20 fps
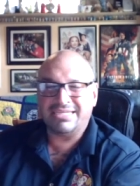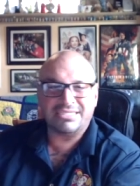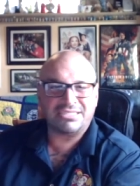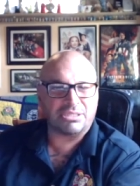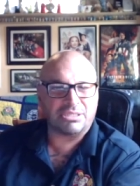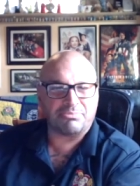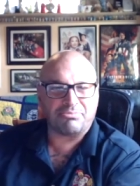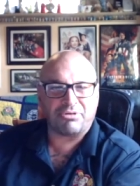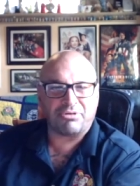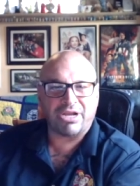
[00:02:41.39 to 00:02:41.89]

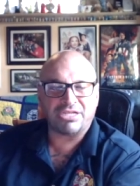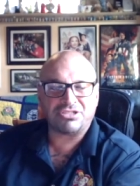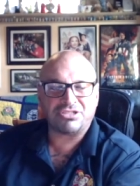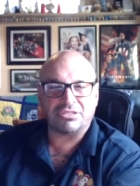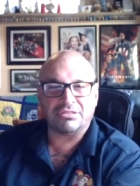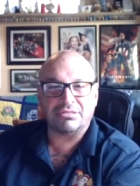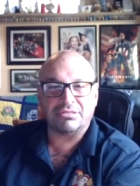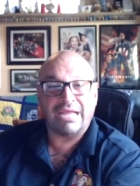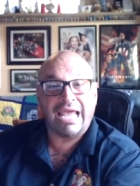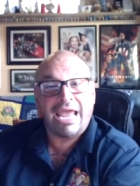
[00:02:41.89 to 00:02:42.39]

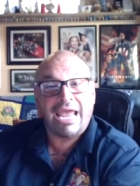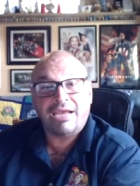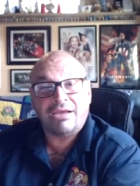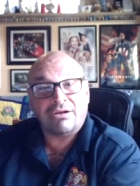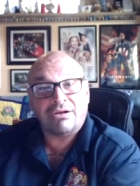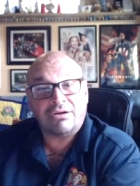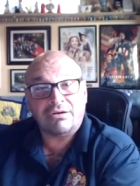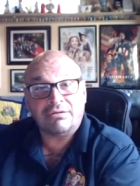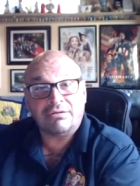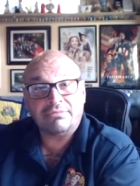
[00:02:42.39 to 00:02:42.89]
depression,
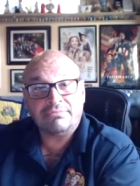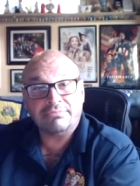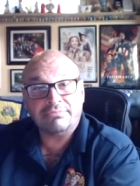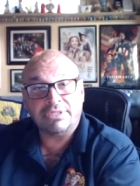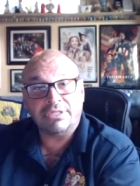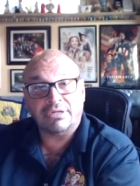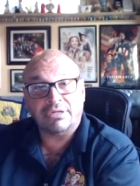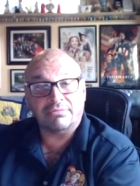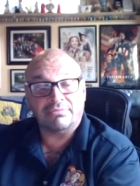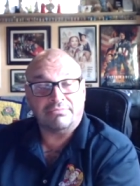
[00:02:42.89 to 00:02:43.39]
anger,
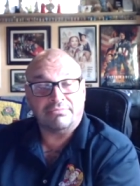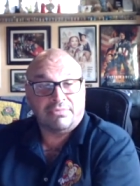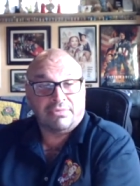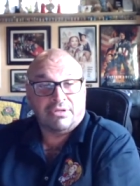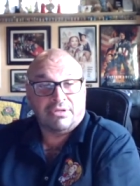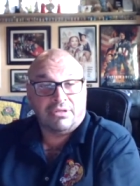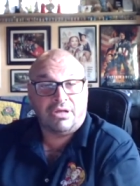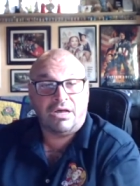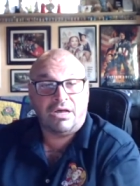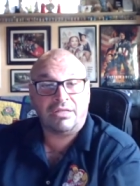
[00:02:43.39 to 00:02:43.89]

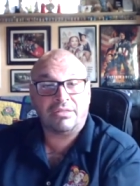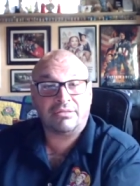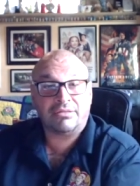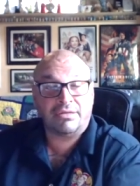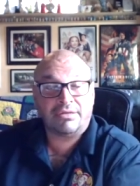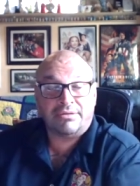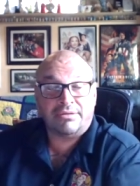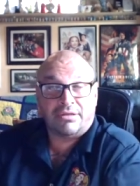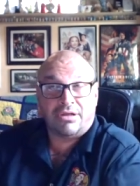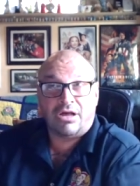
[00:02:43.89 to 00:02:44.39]
all
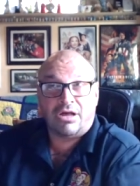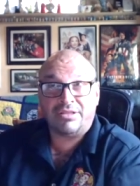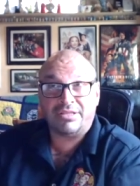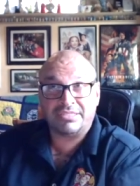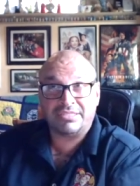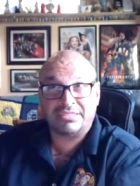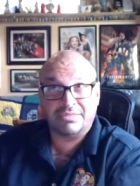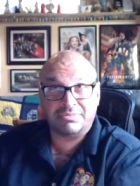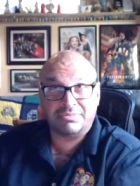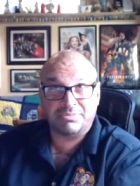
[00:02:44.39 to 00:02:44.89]
the
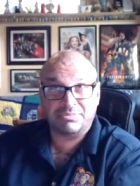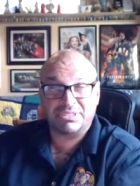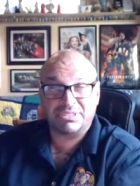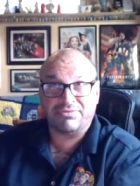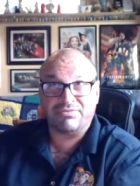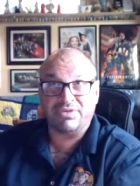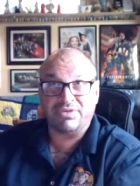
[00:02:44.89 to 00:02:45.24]
symptoms of